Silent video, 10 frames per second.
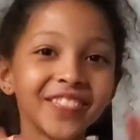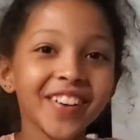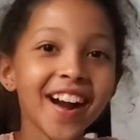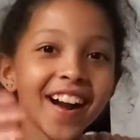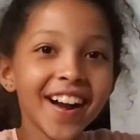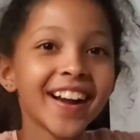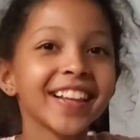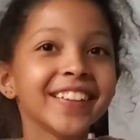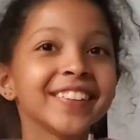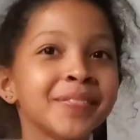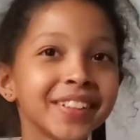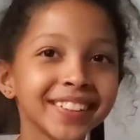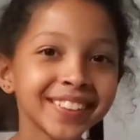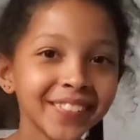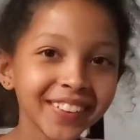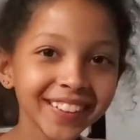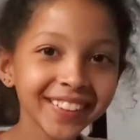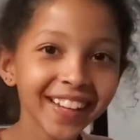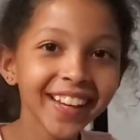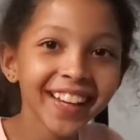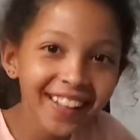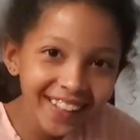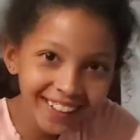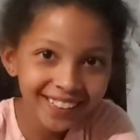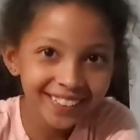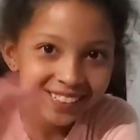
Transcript: Bye, that was Bill's tip of the day.